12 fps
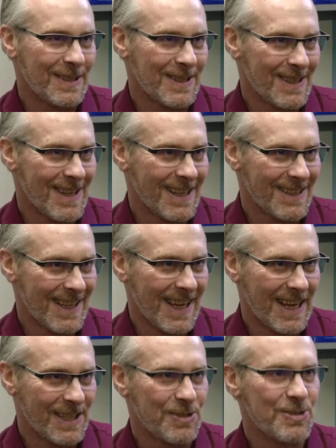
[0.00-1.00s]
not the
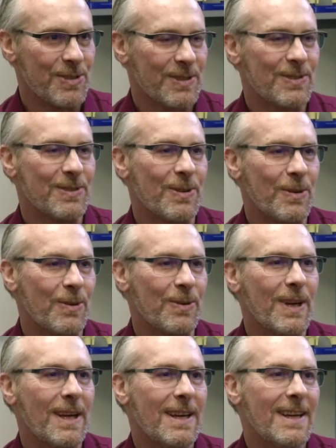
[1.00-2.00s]
age. So
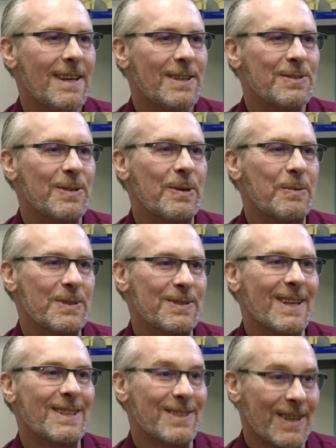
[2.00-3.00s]
it was
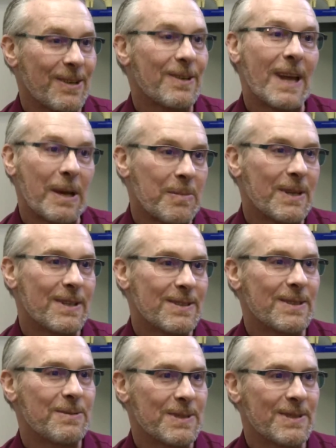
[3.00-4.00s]
nice to hear that,
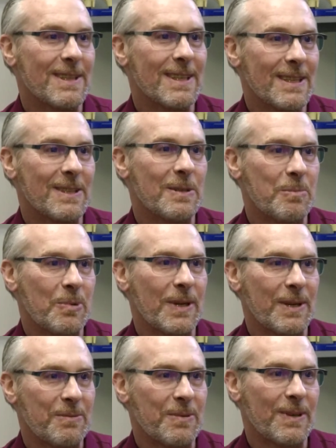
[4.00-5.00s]
because it was getting to the
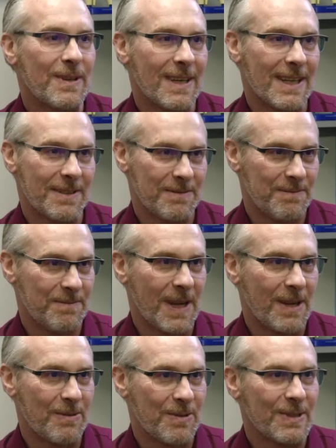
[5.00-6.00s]
point where I
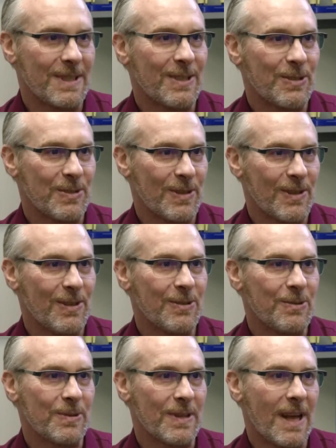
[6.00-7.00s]
really couldn't
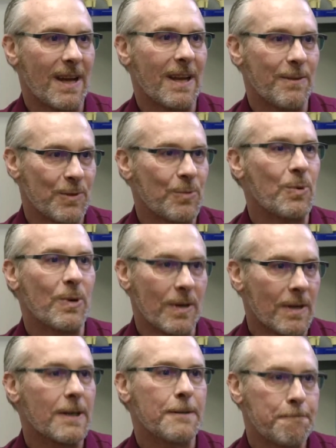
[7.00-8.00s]
do a lot after
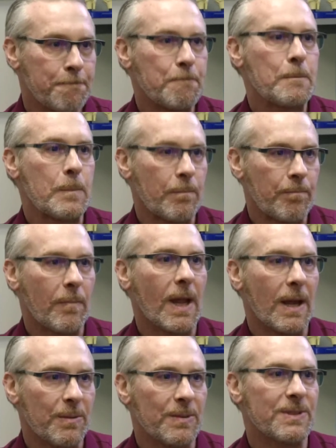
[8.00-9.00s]
work.
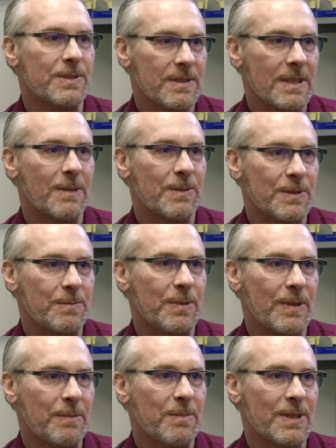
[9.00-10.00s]
I was
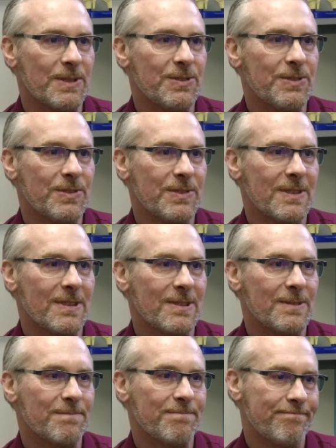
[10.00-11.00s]
pretty much,
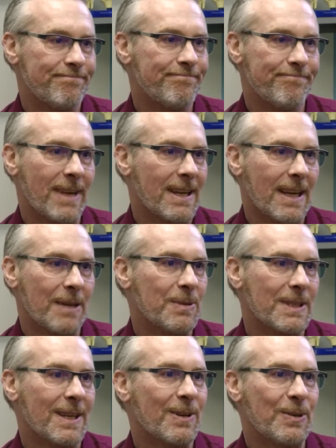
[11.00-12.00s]
I
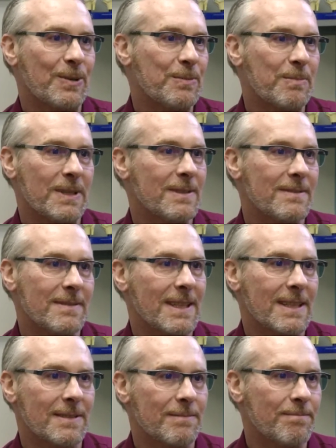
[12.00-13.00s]
would get home
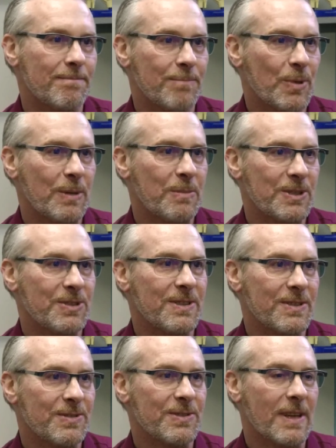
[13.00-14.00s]
and pretty much
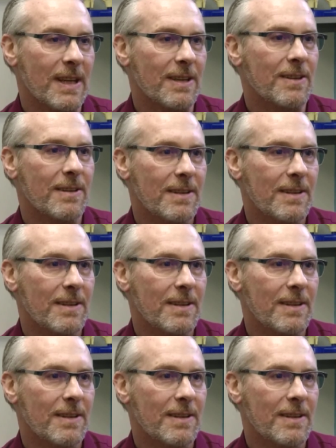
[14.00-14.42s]
just sit